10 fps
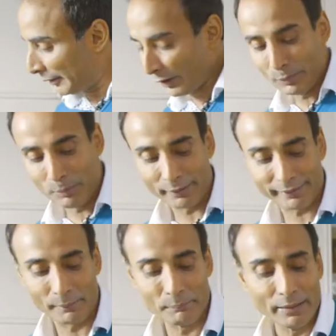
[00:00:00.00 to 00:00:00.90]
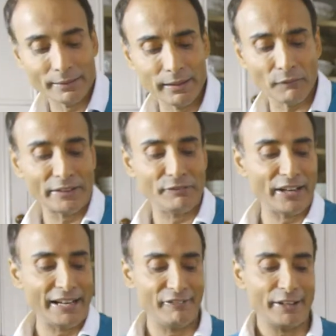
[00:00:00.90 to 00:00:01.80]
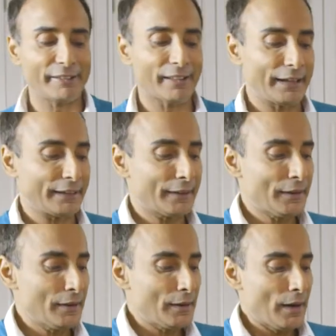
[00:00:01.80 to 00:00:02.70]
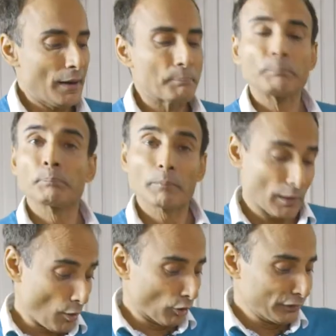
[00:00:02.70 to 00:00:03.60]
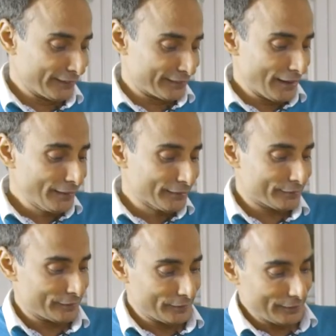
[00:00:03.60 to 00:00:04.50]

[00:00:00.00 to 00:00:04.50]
going to put some lovely flavorings like orange zest.